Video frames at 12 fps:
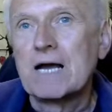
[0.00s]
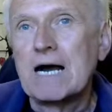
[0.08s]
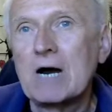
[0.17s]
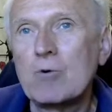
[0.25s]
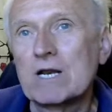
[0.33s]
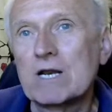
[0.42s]

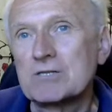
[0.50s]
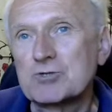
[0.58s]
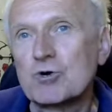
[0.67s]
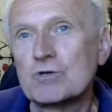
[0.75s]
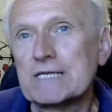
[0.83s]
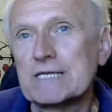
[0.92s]
our
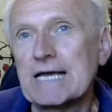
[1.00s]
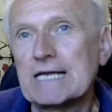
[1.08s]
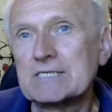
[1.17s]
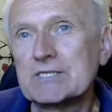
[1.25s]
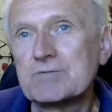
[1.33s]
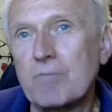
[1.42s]
electronic
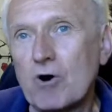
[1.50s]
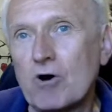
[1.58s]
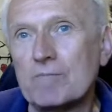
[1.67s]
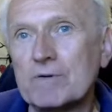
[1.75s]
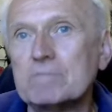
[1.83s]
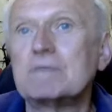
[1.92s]
dance
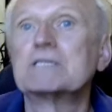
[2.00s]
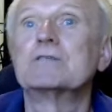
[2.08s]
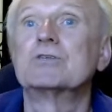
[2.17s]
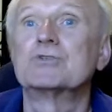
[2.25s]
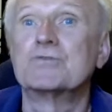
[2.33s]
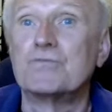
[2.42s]
pop, but
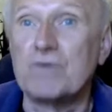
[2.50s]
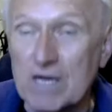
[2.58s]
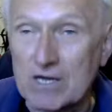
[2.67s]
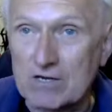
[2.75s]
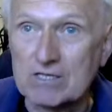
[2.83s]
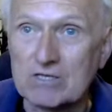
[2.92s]
it is
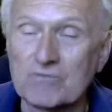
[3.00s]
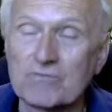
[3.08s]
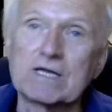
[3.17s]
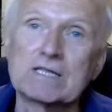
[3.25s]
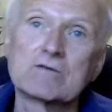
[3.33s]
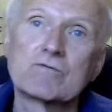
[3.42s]
very
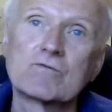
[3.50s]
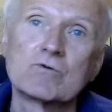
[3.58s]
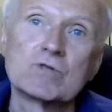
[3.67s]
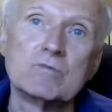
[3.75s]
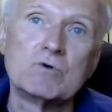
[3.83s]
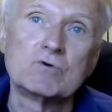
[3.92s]
different from
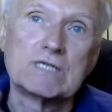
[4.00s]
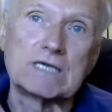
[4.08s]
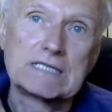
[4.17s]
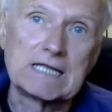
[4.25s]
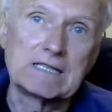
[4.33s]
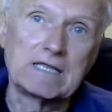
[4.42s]
the
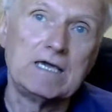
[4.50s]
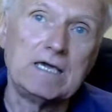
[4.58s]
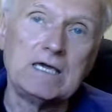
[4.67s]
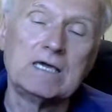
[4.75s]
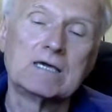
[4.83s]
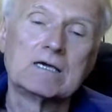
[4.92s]
music that
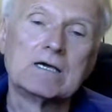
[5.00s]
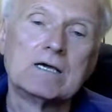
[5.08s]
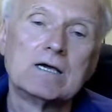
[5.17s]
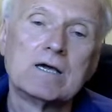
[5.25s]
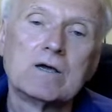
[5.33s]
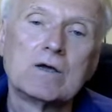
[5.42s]
he
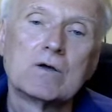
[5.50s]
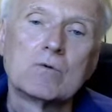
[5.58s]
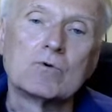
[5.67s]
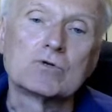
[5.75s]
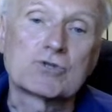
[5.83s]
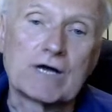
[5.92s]

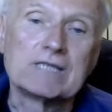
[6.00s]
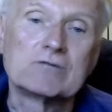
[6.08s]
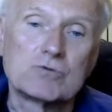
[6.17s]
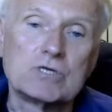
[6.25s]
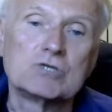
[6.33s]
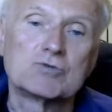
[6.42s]
was trying
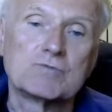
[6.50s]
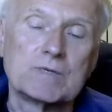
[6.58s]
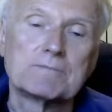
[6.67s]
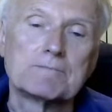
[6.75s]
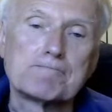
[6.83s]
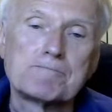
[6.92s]
to teach
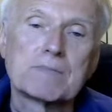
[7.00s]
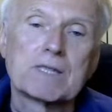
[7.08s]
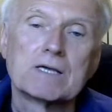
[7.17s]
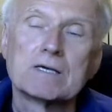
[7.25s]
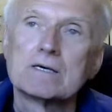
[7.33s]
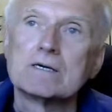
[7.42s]
me
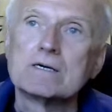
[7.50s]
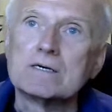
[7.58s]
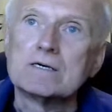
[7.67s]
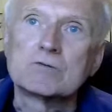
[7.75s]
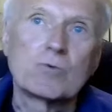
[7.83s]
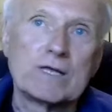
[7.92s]

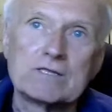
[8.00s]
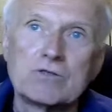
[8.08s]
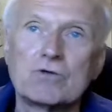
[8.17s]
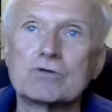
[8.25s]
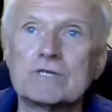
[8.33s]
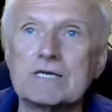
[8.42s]
20,
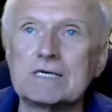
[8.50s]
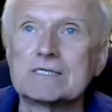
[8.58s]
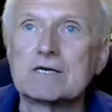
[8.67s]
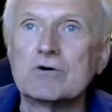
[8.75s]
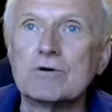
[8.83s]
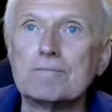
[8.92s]
30
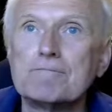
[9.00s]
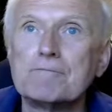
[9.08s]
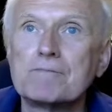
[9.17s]
years ago.